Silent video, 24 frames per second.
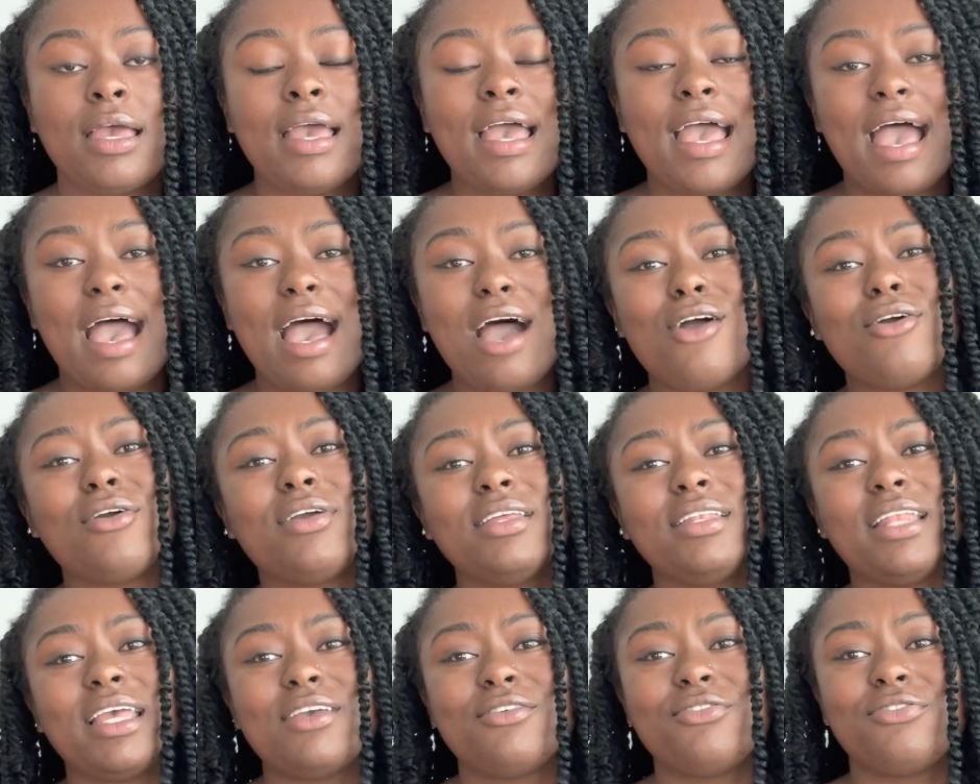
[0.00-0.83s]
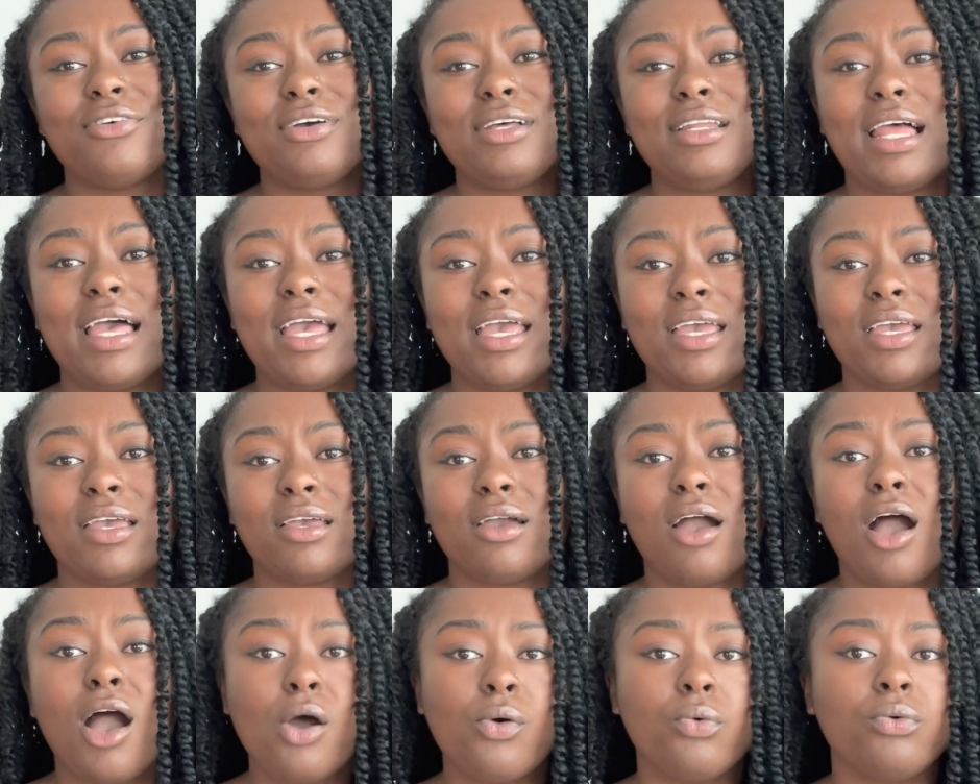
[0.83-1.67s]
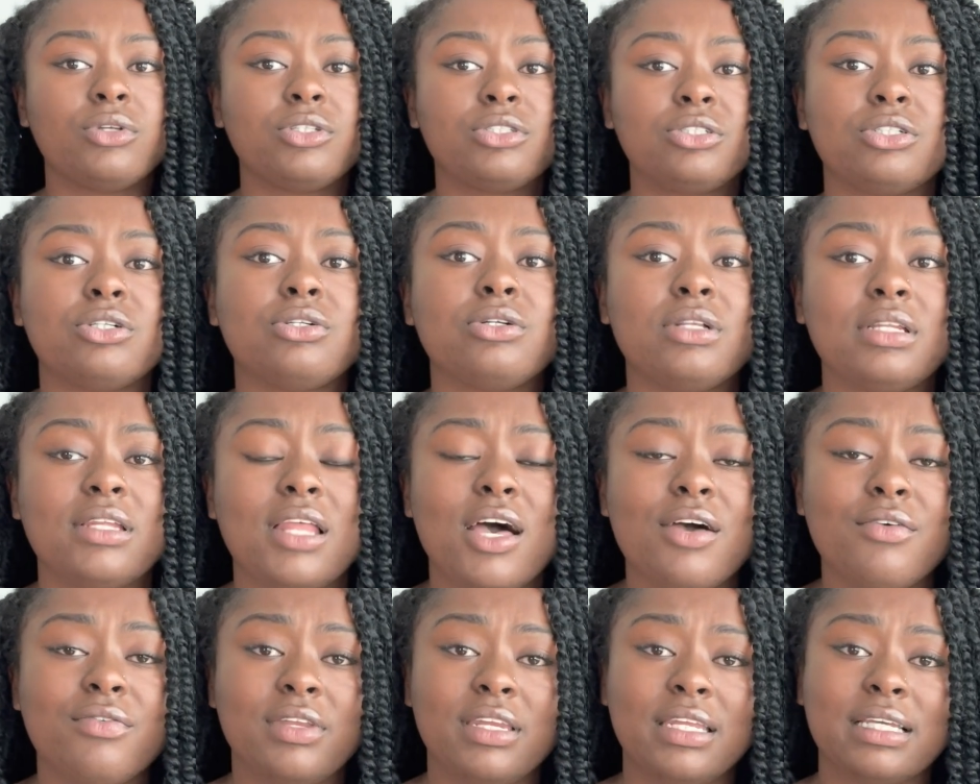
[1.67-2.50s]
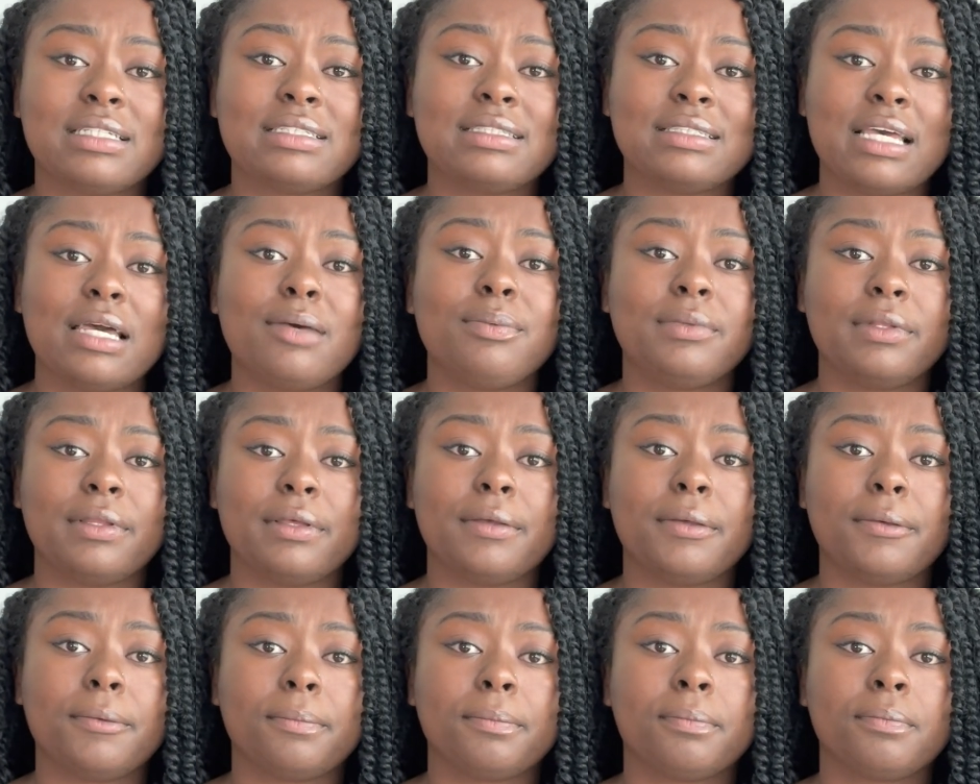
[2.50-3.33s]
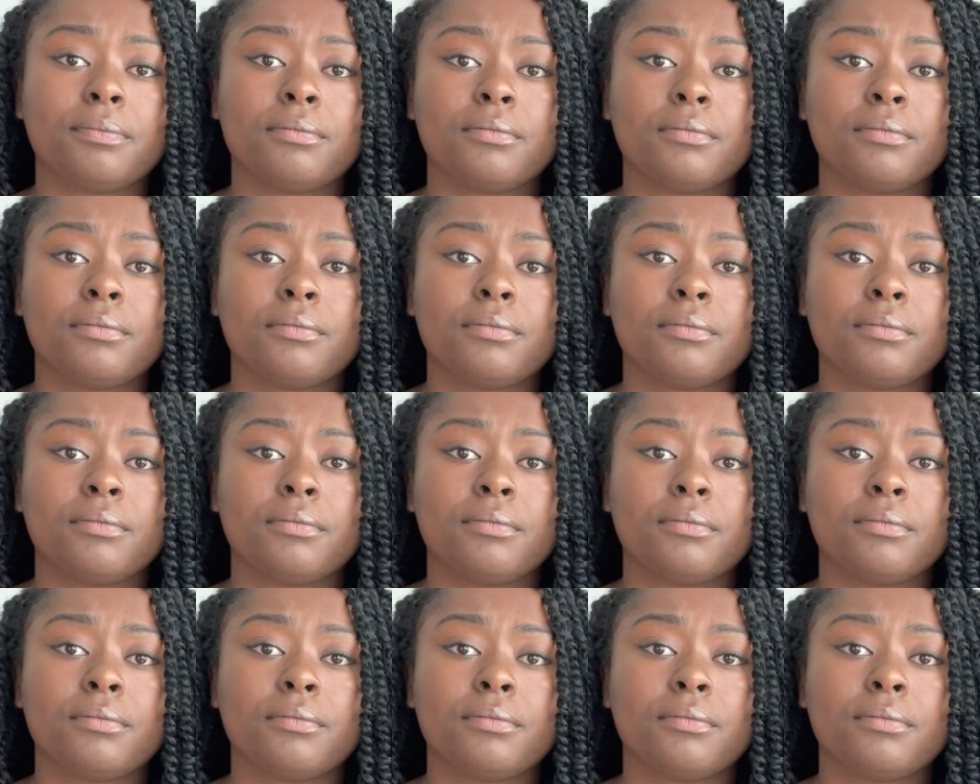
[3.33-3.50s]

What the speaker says: How can they feel like God will still love and accept them?